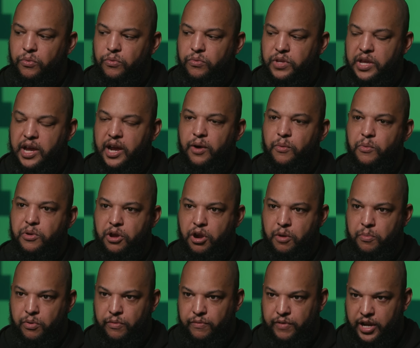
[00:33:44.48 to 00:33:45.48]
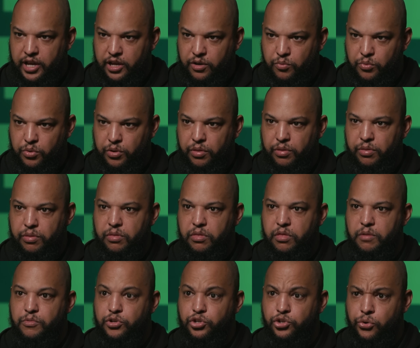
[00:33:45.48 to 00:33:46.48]
yeah, we are provided with
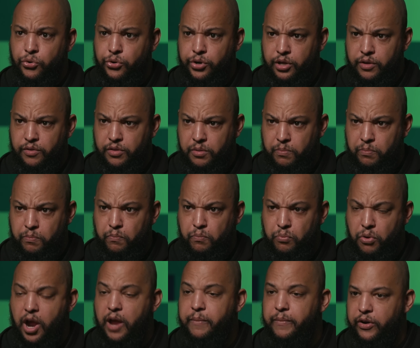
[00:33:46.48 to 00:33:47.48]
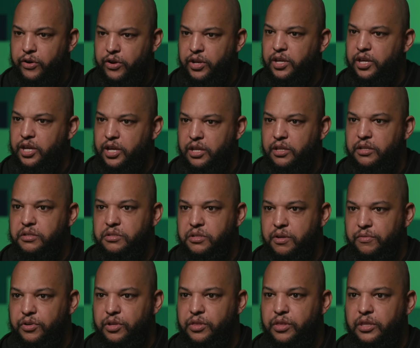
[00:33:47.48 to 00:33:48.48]
the majority of the primary kit and
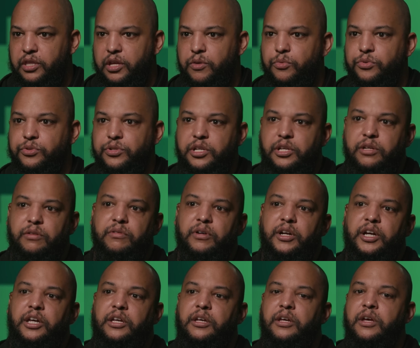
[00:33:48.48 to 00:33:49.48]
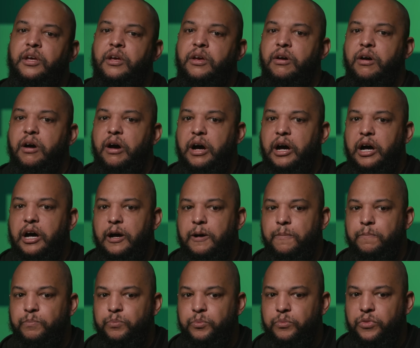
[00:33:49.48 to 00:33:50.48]
everything that we'll need, right?
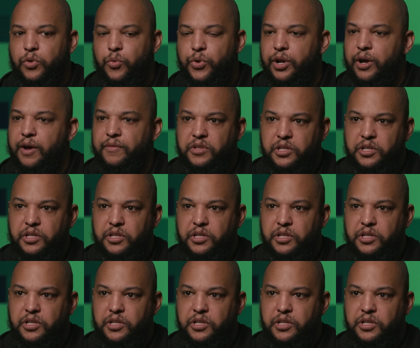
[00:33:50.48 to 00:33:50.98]
We don't have